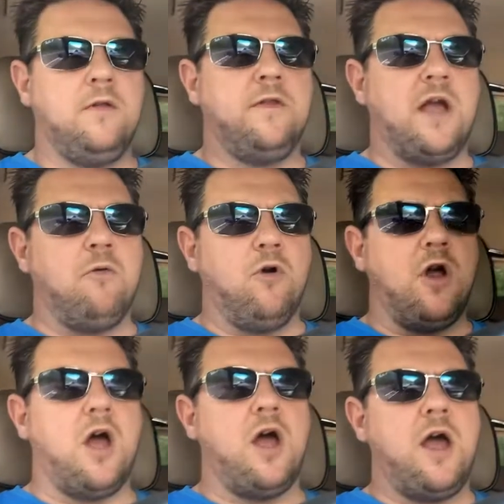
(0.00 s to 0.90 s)
They were
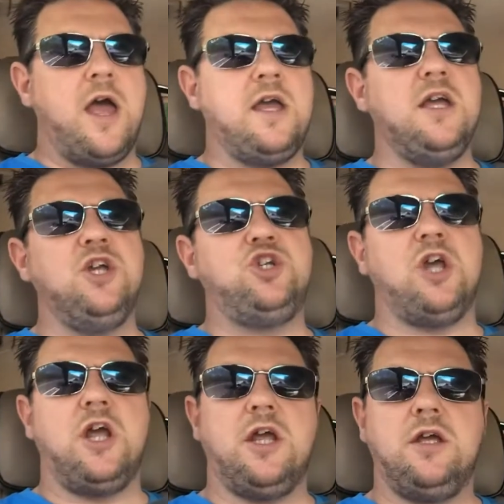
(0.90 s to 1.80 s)

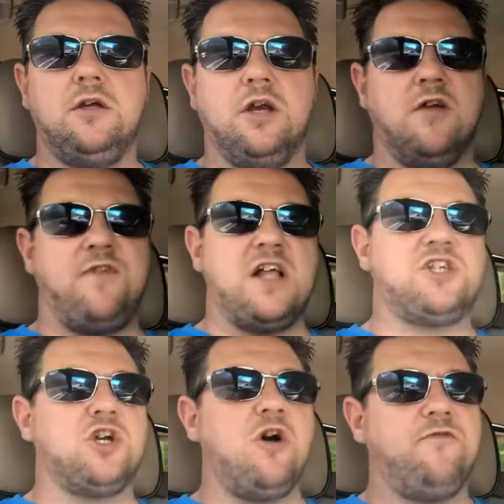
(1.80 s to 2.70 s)
AEG
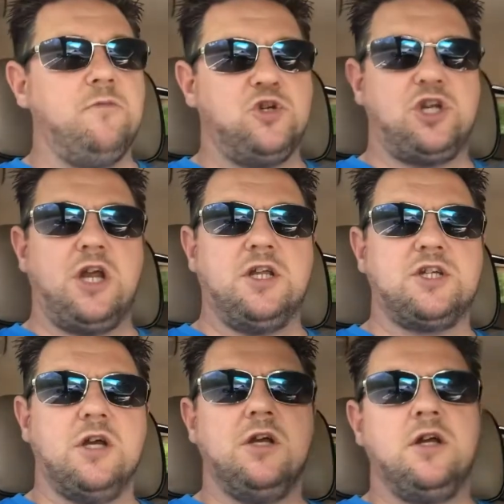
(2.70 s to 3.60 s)
Lavazza coffee machines.